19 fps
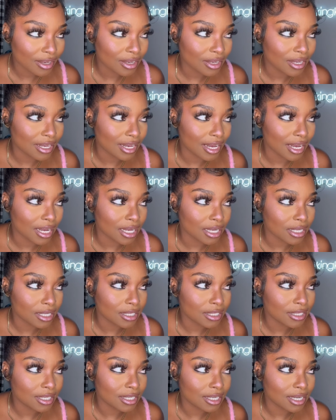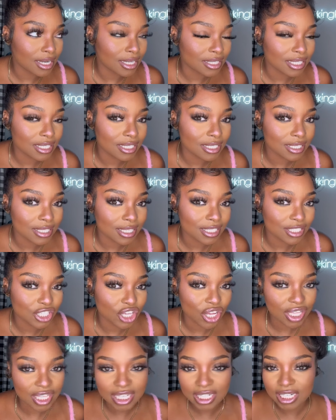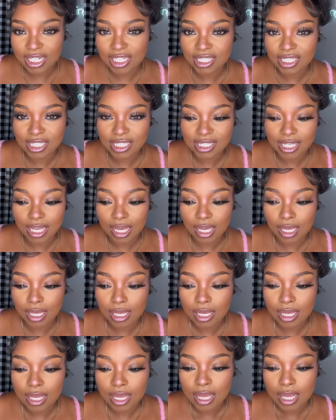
Yeah, I think that's all I needed to say.